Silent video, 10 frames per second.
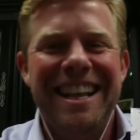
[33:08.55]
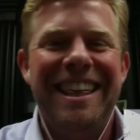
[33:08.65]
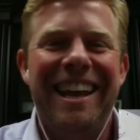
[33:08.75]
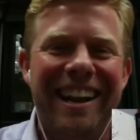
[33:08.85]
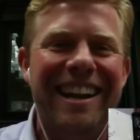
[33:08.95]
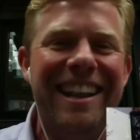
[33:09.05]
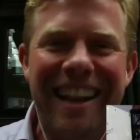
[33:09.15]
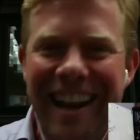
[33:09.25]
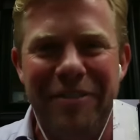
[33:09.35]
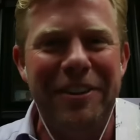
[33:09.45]
then I
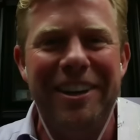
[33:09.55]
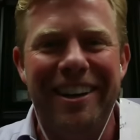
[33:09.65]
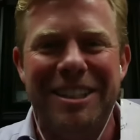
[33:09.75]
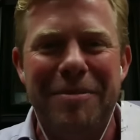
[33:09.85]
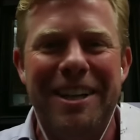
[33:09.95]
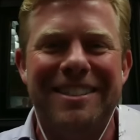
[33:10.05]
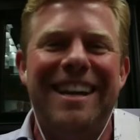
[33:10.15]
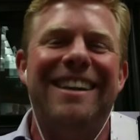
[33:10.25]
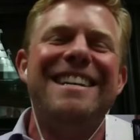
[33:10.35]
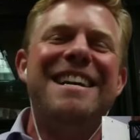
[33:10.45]
had to figure out someone else
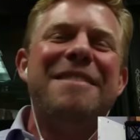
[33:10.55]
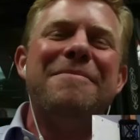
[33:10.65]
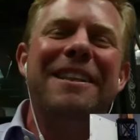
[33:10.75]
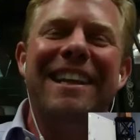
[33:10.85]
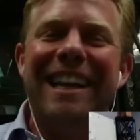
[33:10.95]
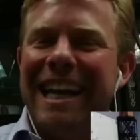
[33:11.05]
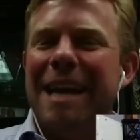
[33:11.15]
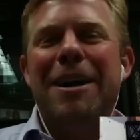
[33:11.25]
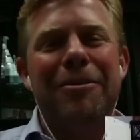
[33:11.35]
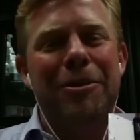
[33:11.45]
out. But then they
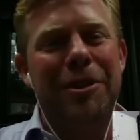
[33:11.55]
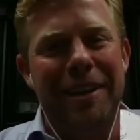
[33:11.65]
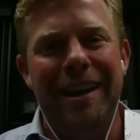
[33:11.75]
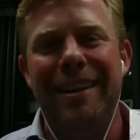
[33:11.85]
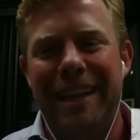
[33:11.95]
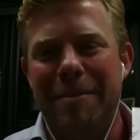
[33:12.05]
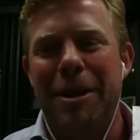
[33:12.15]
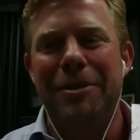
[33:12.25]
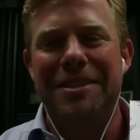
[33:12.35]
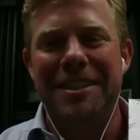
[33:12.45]
came out with
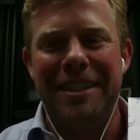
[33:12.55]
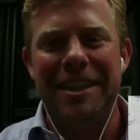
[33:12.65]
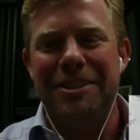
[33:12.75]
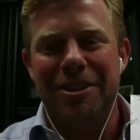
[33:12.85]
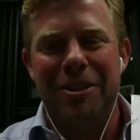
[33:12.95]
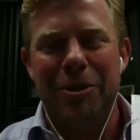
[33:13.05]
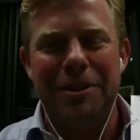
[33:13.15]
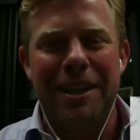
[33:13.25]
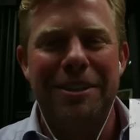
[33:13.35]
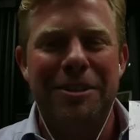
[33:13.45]
the CD, so it all
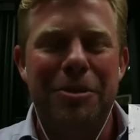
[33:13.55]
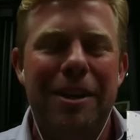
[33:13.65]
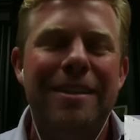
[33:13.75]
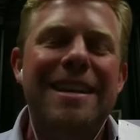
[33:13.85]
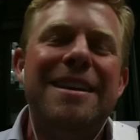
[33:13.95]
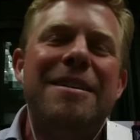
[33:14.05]
worked out just well.